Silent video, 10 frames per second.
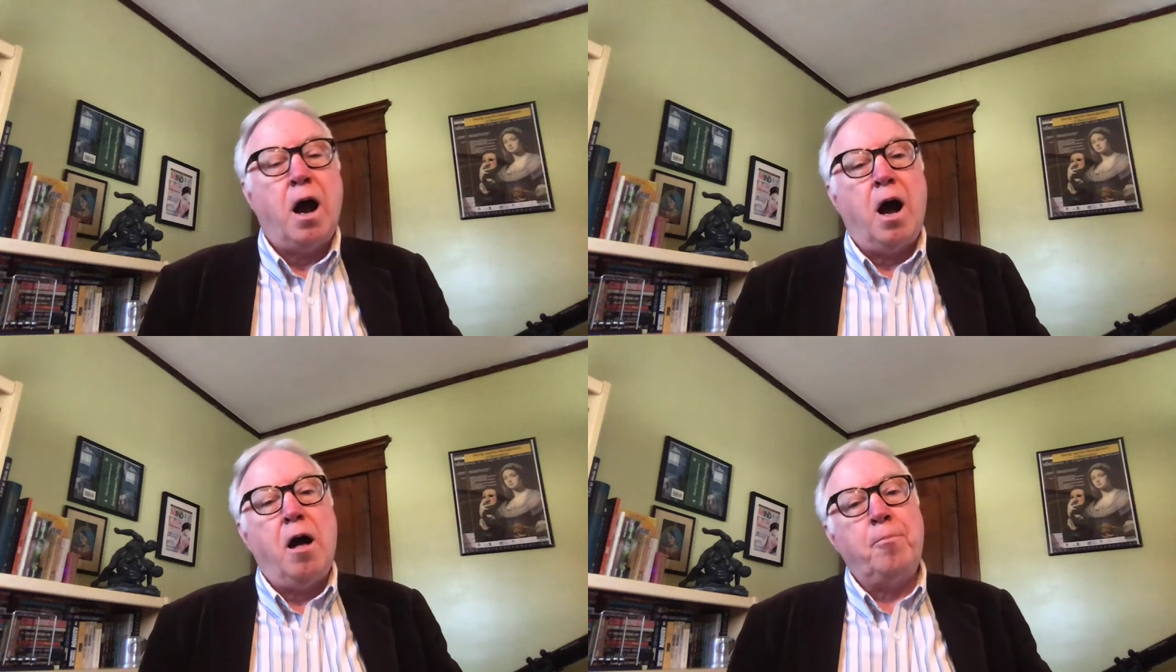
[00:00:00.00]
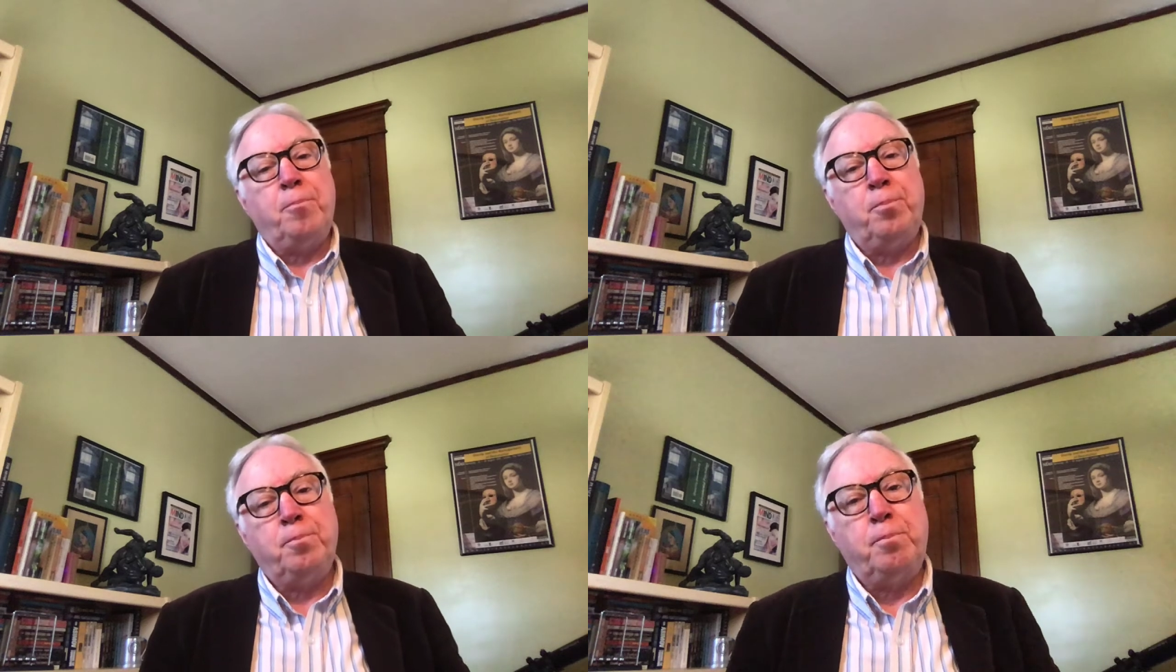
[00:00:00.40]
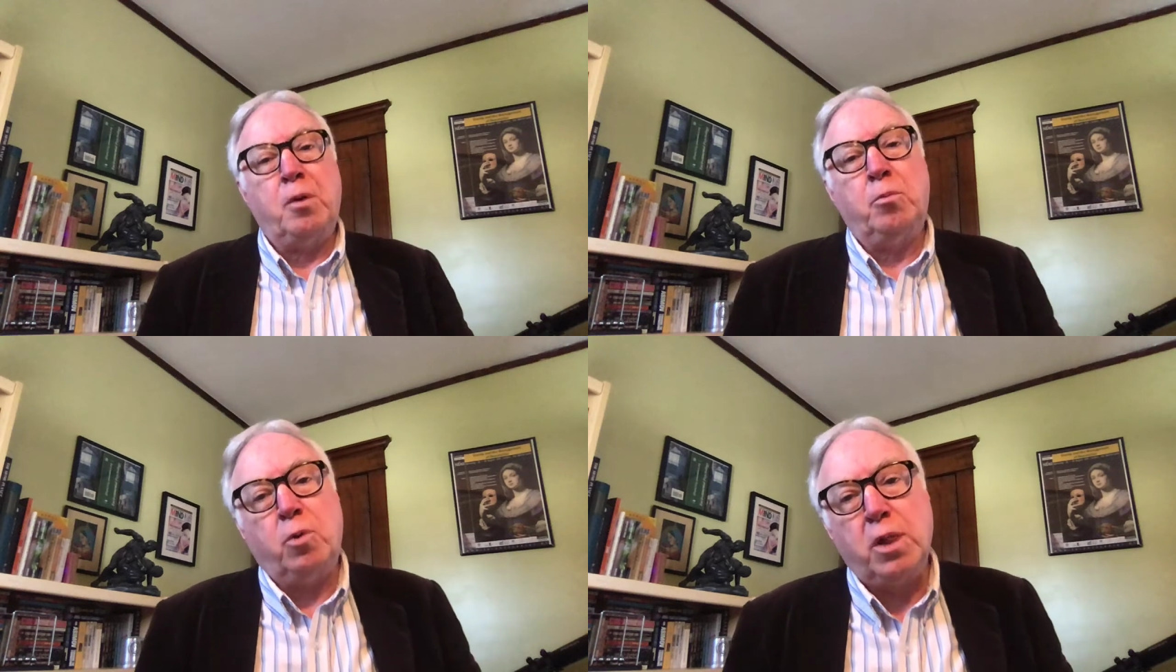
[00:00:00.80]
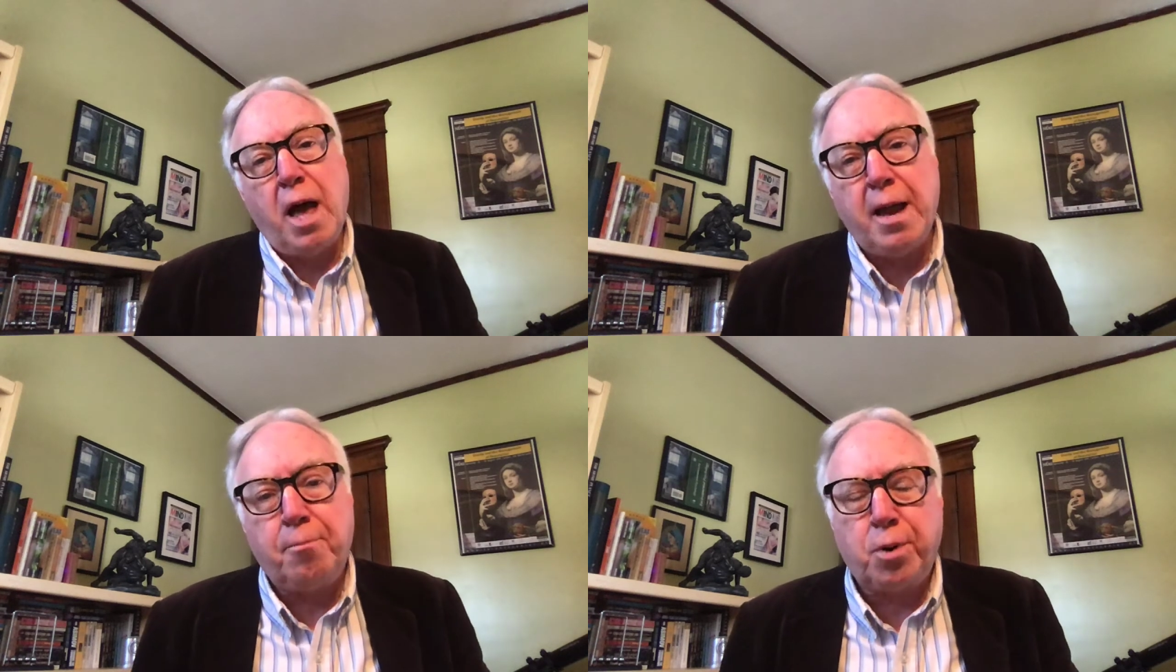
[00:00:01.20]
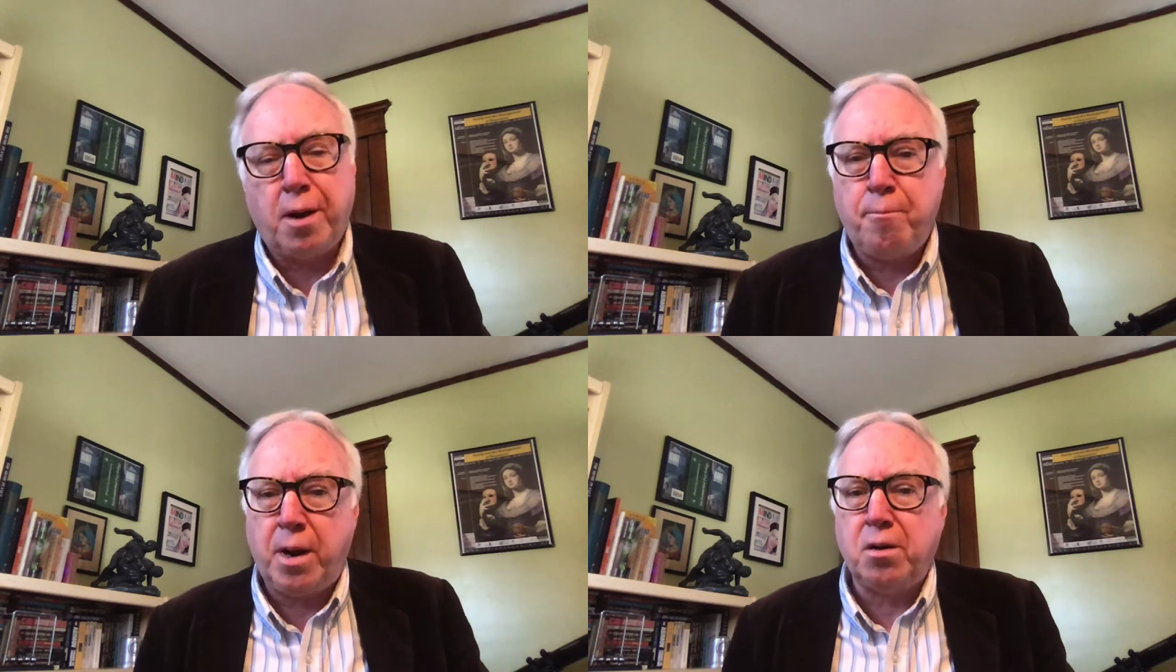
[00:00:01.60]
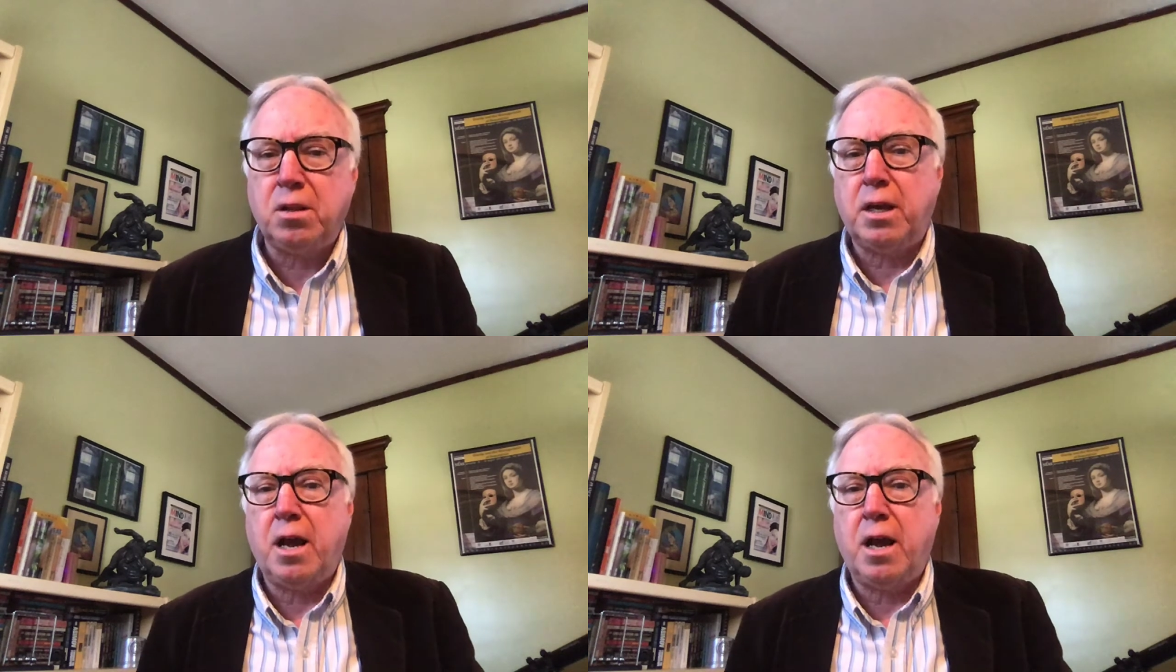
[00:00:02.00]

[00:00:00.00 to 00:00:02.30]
I'll be relying primarily